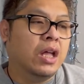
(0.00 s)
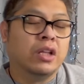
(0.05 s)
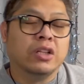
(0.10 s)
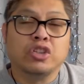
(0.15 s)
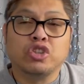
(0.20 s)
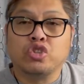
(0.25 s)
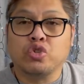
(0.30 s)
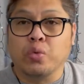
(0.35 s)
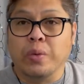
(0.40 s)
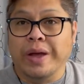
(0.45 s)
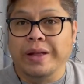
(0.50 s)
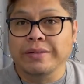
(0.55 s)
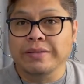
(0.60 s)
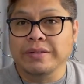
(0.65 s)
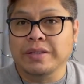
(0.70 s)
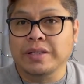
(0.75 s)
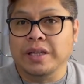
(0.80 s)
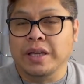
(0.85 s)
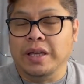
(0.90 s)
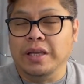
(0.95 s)

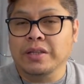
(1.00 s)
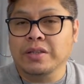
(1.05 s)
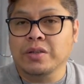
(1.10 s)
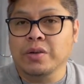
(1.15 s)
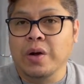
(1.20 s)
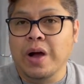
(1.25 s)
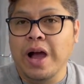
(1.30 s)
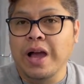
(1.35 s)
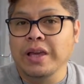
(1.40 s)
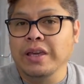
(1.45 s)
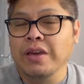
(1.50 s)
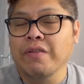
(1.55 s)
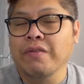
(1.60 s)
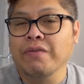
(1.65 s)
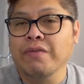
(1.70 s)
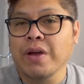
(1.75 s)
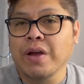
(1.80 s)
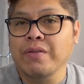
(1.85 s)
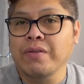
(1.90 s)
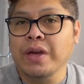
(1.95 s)
20. So I am
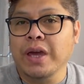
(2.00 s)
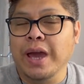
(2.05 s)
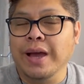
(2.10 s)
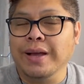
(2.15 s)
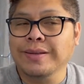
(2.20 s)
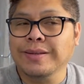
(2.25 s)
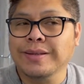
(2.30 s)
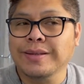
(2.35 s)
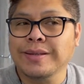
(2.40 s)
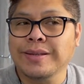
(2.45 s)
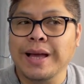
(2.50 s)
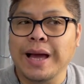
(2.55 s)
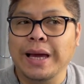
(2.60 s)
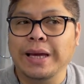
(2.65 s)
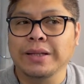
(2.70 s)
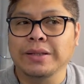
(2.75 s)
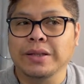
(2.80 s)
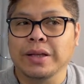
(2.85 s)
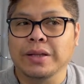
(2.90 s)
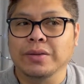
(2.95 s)
very
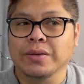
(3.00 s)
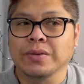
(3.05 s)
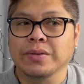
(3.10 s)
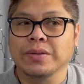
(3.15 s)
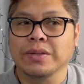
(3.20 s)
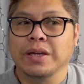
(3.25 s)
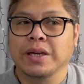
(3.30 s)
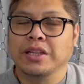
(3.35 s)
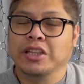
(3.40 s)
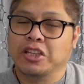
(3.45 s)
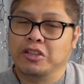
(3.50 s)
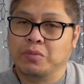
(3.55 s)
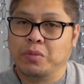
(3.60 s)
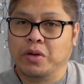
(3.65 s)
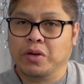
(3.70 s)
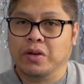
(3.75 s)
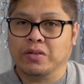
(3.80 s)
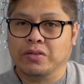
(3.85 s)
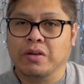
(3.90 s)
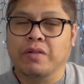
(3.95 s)
excited to see this
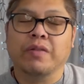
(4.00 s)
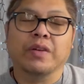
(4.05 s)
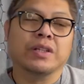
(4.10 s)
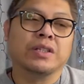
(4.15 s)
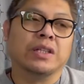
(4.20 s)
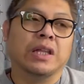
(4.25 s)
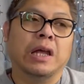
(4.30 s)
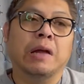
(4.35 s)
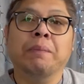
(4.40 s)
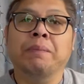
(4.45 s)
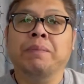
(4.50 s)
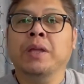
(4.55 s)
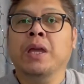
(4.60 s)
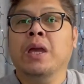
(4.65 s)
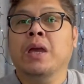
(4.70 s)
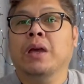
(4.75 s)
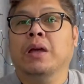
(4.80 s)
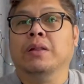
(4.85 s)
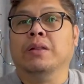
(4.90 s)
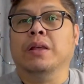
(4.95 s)
because obviously
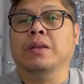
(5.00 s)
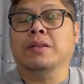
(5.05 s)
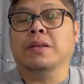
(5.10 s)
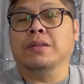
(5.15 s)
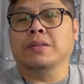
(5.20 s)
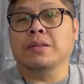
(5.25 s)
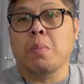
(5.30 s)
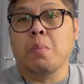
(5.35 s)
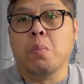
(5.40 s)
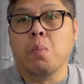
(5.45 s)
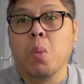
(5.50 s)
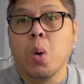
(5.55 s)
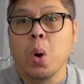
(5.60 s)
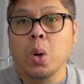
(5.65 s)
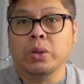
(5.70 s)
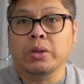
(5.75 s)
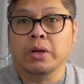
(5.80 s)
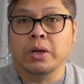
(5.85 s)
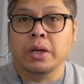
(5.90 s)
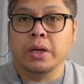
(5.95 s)
this is a
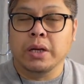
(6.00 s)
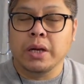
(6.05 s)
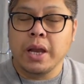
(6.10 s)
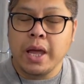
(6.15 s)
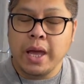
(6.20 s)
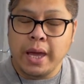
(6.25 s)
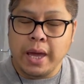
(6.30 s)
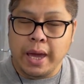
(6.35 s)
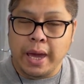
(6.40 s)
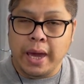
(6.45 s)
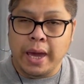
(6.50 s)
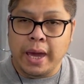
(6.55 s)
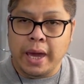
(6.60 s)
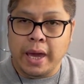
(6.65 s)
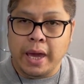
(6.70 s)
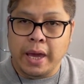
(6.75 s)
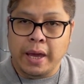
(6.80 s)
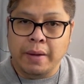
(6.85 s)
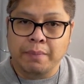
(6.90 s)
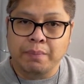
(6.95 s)
modern
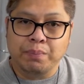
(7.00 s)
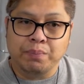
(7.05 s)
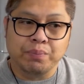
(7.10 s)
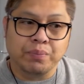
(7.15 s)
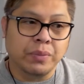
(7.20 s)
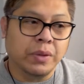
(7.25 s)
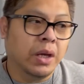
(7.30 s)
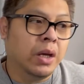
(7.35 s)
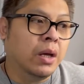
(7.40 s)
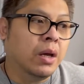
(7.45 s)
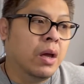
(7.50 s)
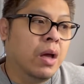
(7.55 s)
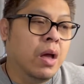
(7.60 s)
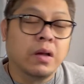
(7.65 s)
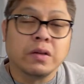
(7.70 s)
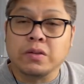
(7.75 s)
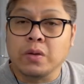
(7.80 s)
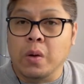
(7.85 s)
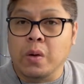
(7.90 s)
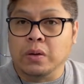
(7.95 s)
um,
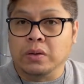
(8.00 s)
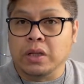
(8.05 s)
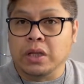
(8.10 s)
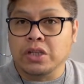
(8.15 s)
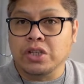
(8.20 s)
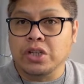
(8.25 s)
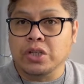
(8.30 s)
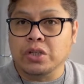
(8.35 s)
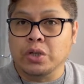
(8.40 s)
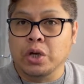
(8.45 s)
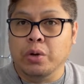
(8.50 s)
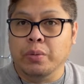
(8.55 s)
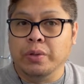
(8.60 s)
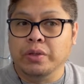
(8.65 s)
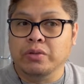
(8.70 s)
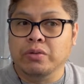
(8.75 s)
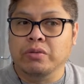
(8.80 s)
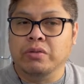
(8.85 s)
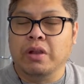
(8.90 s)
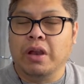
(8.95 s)
song that she's
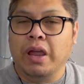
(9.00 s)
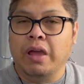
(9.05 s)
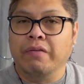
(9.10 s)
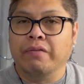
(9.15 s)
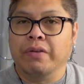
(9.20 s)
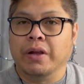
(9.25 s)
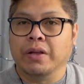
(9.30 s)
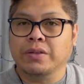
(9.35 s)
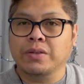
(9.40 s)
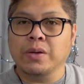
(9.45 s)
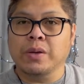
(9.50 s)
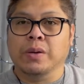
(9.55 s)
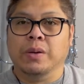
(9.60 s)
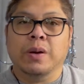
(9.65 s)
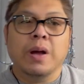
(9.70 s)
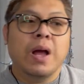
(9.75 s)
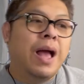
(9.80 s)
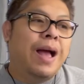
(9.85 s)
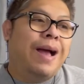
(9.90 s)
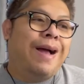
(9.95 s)
going to deliver. So
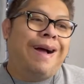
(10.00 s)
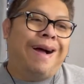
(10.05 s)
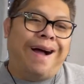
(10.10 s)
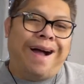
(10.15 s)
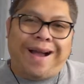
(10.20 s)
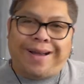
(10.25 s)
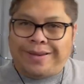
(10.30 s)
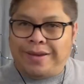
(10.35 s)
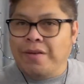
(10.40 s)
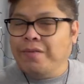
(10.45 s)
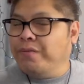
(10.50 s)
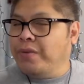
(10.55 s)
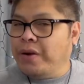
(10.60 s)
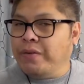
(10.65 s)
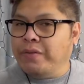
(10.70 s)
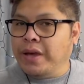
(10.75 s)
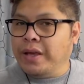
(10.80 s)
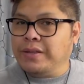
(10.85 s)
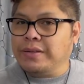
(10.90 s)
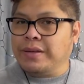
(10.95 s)
I am
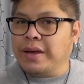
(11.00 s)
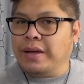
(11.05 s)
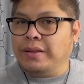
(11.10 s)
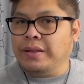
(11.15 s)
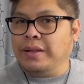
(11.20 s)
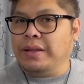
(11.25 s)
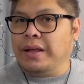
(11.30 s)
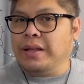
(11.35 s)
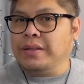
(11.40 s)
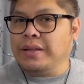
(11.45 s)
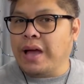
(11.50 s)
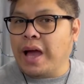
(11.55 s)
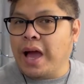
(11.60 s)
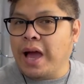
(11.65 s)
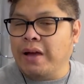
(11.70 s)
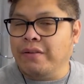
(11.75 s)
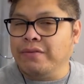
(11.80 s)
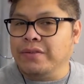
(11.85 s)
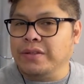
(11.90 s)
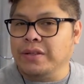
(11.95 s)
very excited as I
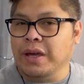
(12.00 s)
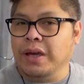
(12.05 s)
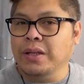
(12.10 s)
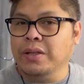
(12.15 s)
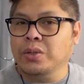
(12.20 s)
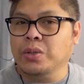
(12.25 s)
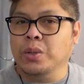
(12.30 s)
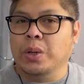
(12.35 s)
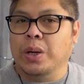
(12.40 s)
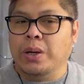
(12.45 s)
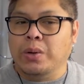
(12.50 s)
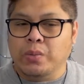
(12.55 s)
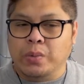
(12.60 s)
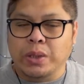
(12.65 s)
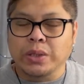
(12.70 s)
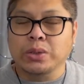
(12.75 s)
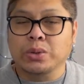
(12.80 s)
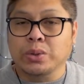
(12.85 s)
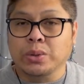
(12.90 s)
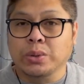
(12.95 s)
have said. So I
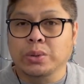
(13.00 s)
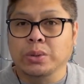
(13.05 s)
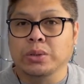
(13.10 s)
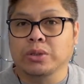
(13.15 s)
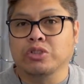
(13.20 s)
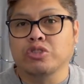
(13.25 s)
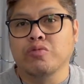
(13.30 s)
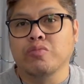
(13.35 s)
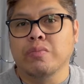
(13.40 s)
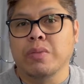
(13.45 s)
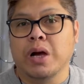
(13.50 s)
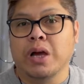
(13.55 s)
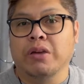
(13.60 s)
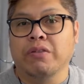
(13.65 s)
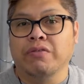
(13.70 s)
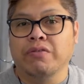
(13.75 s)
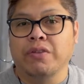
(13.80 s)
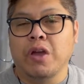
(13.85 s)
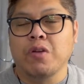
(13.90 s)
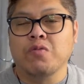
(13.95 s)
want to go to my
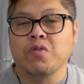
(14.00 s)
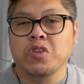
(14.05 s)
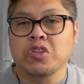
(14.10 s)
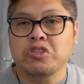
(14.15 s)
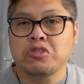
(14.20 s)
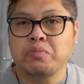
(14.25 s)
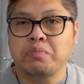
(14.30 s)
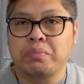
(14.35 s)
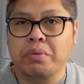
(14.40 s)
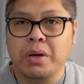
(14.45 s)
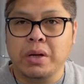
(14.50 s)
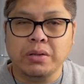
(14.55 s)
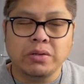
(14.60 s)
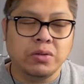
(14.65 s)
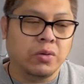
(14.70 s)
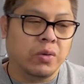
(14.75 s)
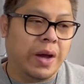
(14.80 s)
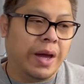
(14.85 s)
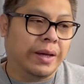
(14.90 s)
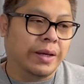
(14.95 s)
favorite spot
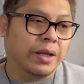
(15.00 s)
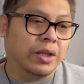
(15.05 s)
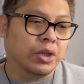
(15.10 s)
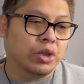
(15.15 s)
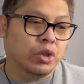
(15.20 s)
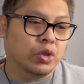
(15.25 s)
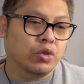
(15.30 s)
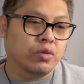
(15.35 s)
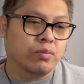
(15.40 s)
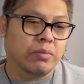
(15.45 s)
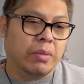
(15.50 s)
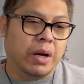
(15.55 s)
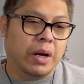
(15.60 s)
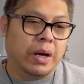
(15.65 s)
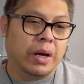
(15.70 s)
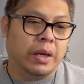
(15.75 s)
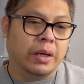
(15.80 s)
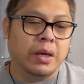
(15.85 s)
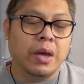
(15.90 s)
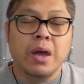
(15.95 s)
so I can do
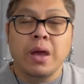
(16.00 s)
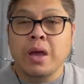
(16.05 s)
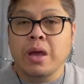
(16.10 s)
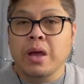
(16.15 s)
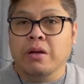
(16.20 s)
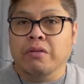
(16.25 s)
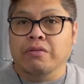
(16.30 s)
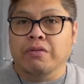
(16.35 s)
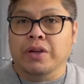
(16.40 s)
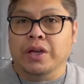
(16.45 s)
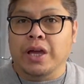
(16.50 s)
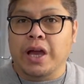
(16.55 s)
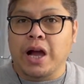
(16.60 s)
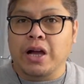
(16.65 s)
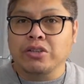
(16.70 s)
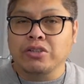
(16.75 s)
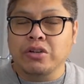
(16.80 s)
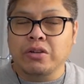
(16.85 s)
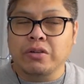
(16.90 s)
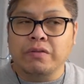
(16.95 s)
my
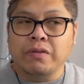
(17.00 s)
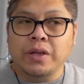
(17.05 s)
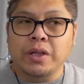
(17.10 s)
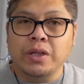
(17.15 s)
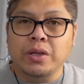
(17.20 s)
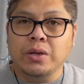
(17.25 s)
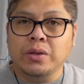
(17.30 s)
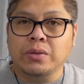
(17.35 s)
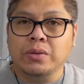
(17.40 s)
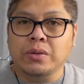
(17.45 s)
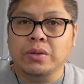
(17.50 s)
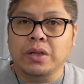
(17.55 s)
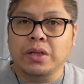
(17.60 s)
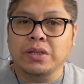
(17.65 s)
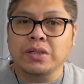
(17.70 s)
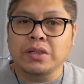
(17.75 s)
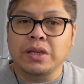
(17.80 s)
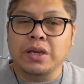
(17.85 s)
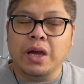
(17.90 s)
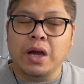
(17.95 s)
reaction video to
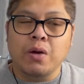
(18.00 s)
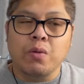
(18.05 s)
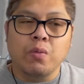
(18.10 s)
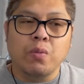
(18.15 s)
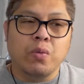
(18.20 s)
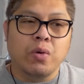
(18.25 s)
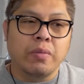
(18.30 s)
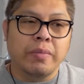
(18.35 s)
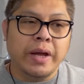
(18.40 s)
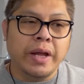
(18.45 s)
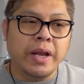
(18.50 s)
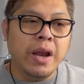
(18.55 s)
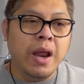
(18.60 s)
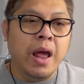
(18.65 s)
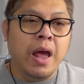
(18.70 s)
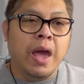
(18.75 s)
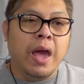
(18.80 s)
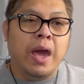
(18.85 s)
this young woman.